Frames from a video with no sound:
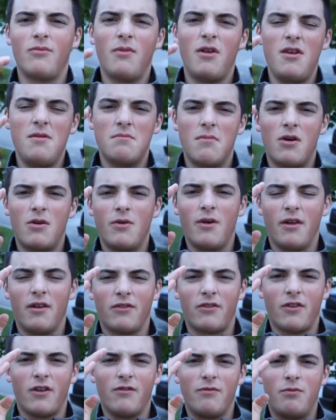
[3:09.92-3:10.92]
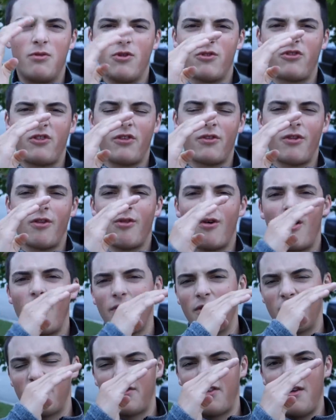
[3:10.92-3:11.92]
many mowings of pushing the lawn
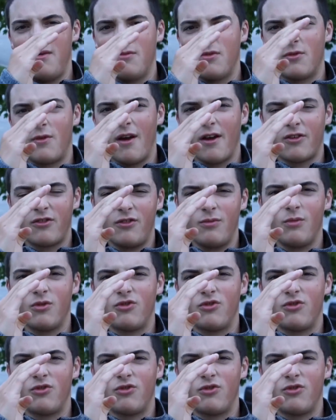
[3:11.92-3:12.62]
the same direction,